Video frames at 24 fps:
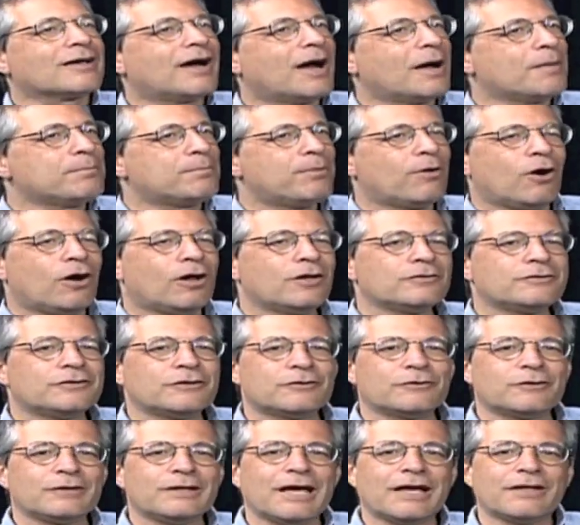I'm Paul
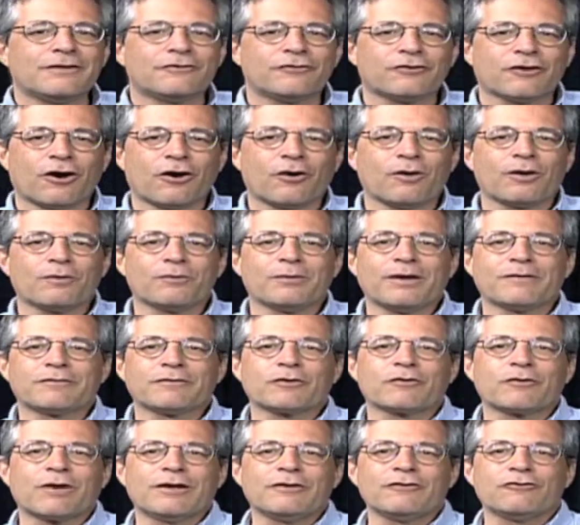DeRienzo, and we have a
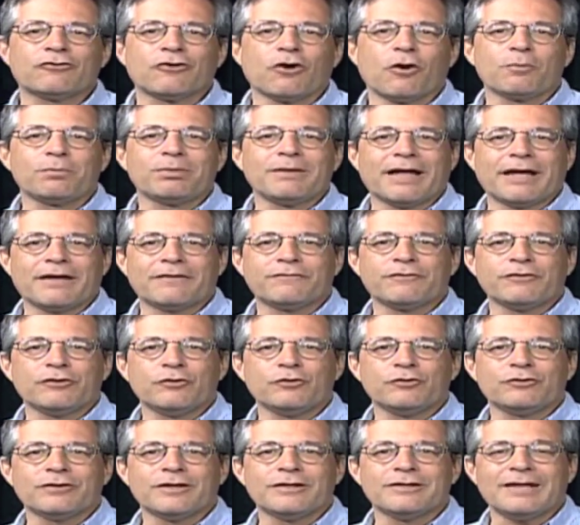great show planned for
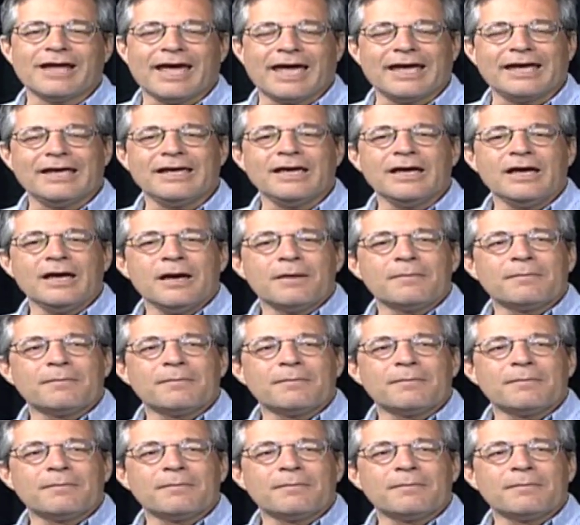you today.